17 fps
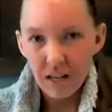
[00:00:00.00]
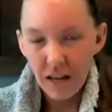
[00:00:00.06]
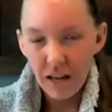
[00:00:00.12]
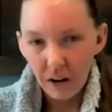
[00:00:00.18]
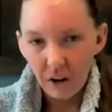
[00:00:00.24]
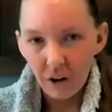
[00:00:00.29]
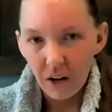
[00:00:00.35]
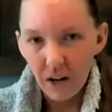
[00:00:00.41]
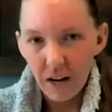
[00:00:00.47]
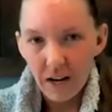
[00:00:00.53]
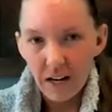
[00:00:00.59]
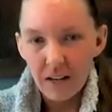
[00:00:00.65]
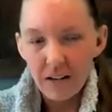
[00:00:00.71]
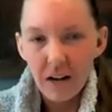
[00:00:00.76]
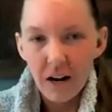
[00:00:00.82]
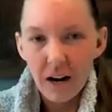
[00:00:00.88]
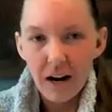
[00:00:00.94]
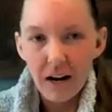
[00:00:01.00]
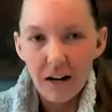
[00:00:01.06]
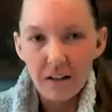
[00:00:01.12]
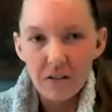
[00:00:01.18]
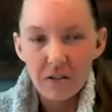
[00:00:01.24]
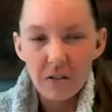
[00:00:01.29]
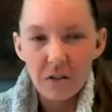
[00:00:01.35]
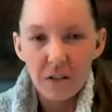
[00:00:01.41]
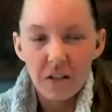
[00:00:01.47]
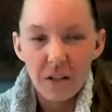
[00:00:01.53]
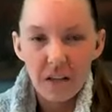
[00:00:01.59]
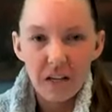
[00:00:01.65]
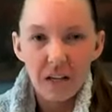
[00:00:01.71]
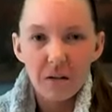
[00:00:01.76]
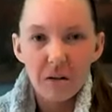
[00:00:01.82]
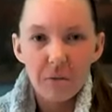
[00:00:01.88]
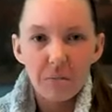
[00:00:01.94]
area so that they
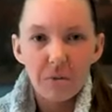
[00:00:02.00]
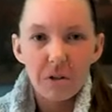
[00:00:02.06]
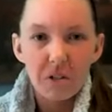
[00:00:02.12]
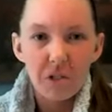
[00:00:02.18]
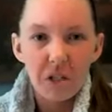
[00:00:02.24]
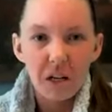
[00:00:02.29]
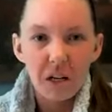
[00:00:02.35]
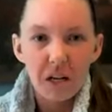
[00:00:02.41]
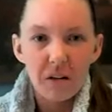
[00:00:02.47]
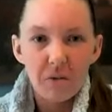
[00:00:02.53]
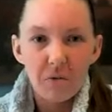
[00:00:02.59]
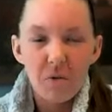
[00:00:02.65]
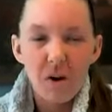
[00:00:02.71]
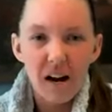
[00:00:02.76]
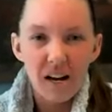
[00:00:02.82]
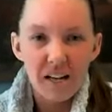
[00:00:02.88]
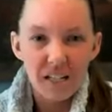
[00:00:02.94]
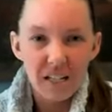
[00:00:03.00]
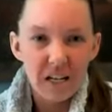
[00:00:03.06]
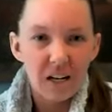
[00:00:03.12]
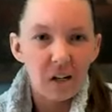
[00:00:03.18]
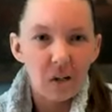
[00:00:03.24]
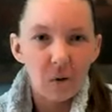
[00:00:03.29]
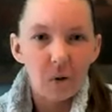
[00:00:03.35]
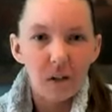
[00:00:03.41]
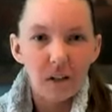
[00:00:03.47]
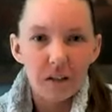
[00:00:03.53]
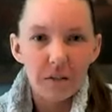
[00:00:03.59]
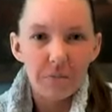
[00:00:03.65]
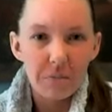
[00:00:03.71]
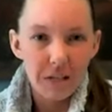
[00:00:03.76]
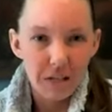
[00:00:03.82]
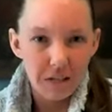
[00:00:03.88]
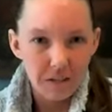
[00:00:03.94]
can appreciate why DR
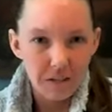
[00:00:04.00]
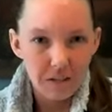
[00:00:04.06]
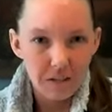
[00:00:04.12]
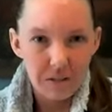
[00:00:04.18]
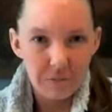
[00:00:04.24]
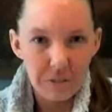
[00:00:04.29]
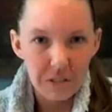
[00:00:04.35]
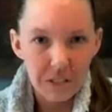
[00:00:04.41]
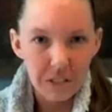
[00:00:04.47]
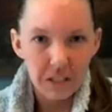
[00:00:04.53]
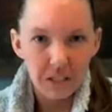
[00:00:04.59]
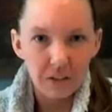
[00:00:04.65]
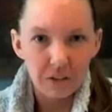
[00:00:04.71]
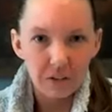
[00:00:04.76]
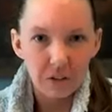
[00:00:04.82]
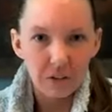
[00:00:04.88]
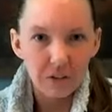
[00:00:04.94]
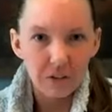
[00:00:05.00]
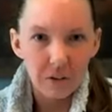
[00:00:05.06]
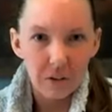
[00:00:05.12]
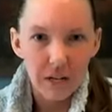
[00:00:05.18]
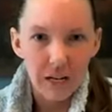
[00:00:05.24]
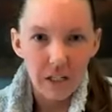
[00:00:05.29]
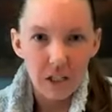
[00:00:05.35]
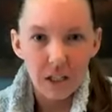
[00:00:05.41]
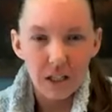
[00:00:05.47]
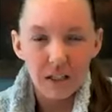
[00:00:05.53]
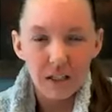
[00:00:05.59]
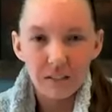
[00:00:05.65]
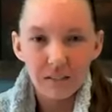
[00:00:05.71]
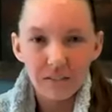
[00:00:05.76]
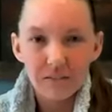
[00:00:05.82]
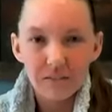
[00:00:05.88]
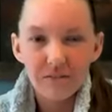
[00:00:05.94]
Horton picked this particular location.